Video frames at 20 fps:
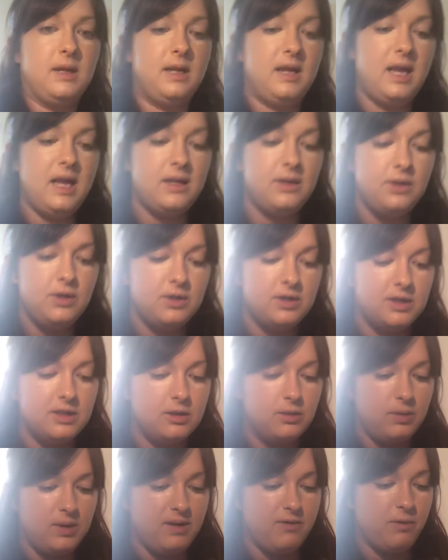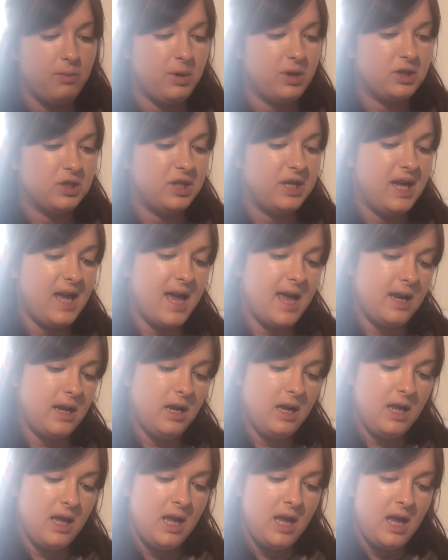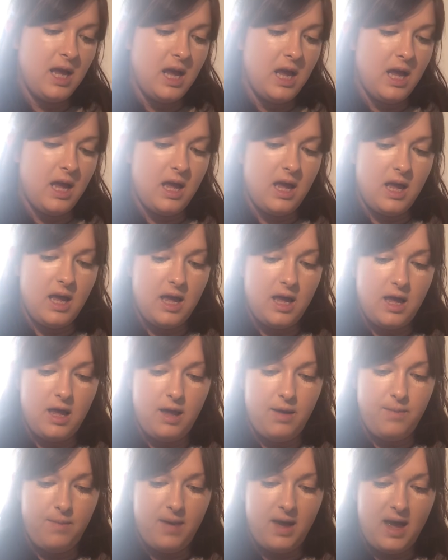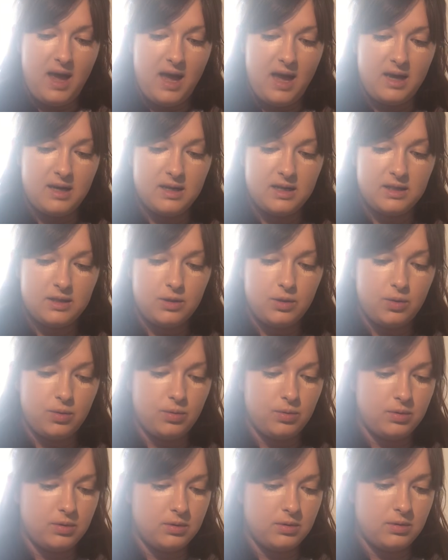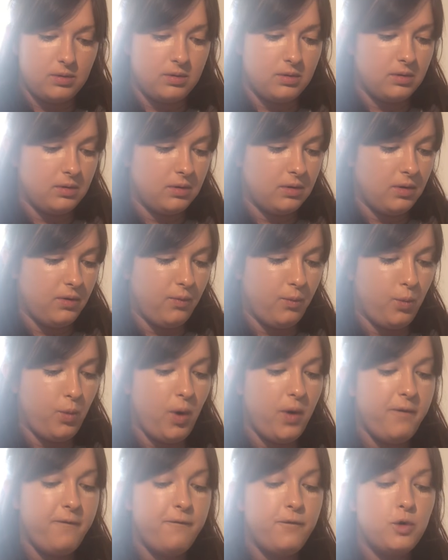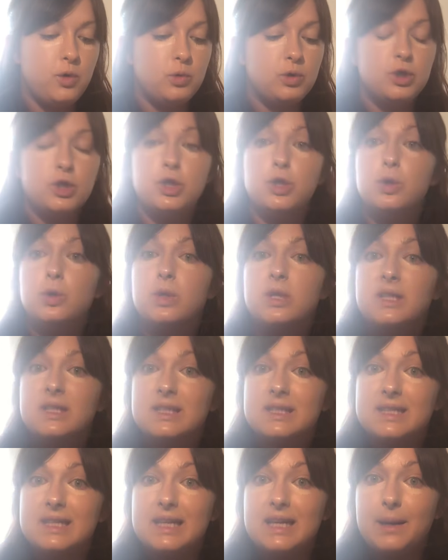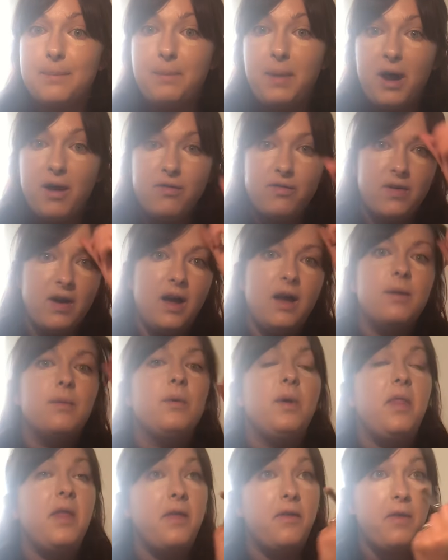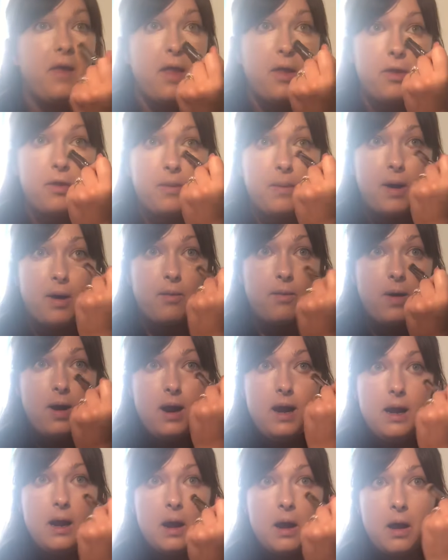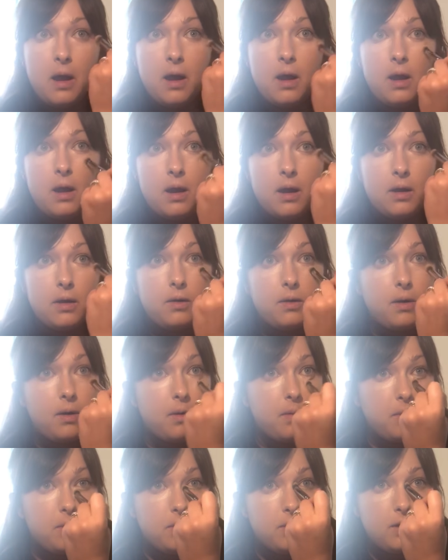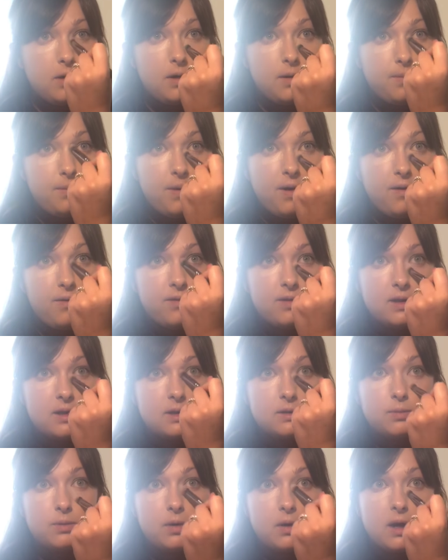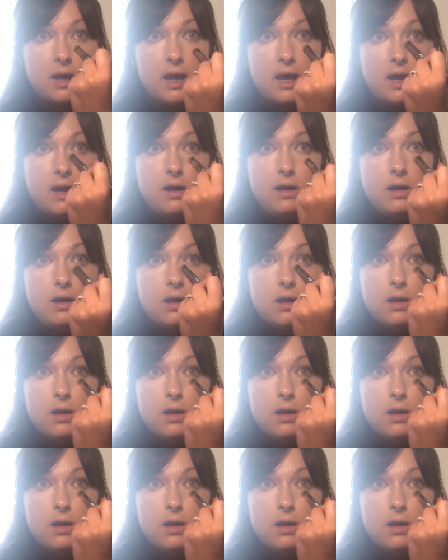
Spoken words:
Let's use a Zoeva brush again, and it's called 142 Concealer Buffer. That sounds about right. So I'm just going to buff this one in.